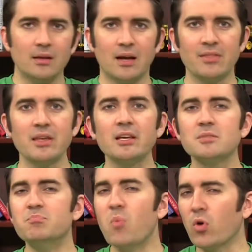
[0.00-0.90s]
I think
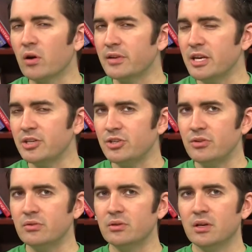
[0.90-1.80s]
it's more of an
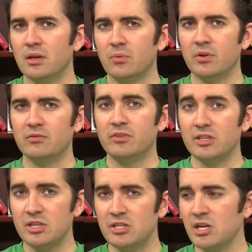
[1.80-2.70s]
issue with
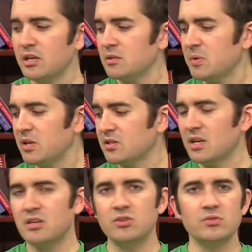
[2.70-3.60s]
vintage inks because
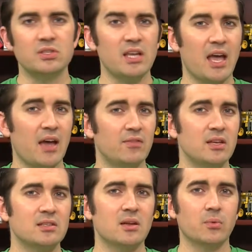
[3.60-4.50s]
they used to have
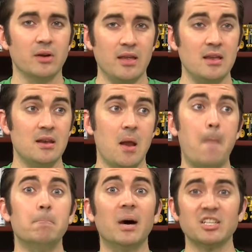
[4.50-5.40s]
inks that were in
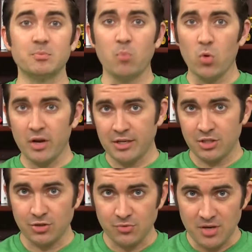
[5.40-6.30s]
much more
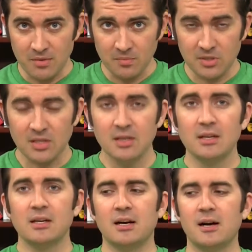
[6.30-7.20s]
extremes.
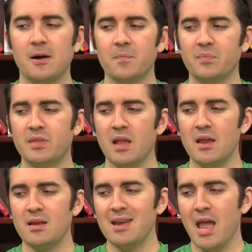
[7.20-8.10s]
Um,
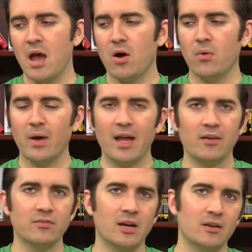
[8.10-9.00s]
they now
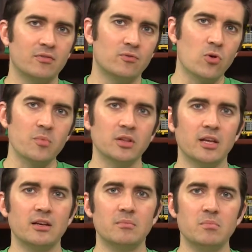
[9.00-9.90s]
have kind of
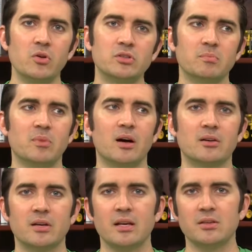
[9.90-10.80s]
formulated most
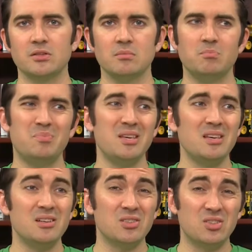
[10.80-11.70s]
modern inks to
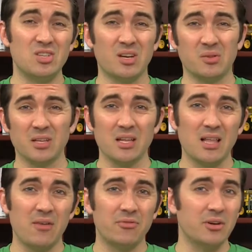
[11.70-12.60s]
be just generally a
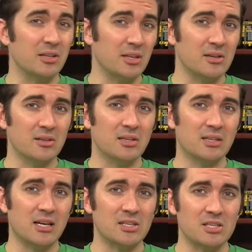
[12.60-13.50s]
lot friendlier and a
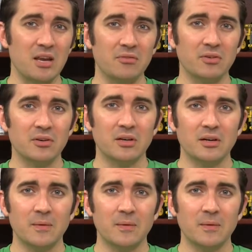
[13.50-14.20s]
lot safer.